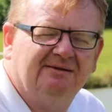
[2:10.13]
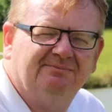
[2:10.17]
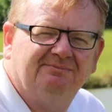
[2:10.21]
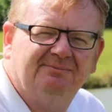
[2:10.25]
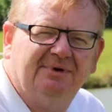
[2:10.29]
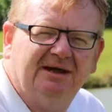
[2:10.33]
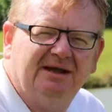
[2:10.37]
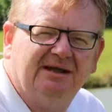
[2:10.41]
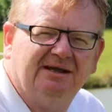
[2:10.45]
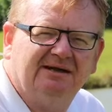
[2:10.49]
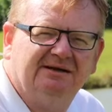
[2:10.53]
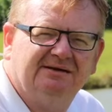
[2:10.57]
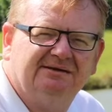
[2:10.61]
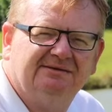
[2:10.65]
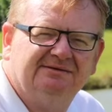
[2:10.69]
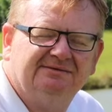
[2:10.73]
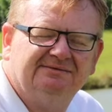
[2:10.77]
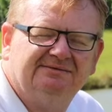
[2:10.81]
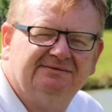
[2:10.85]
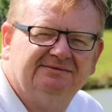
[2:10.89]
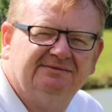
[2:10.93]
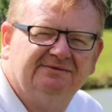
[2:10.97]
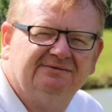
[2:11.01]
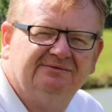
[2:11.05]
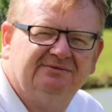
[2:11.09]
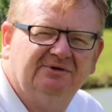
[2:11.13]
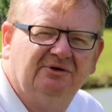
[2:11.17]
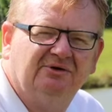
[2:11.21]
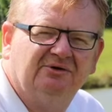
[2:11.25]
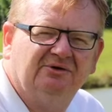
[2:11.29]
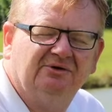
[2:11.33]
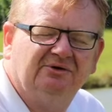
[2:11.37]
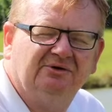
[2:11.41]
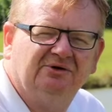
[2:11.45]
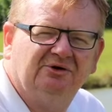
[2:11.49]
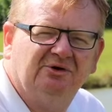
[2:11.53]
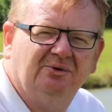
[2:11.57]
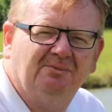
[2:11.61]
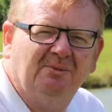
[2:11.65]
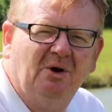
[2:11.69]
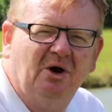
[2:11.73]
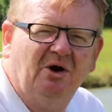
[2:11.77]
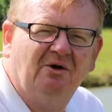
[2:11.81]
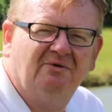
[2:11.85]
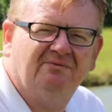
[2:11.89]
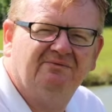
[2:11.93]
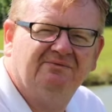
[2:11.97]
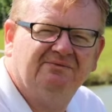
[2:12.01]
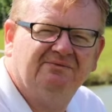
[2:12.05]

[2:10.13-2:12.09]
pellet, and it's just not going to come off.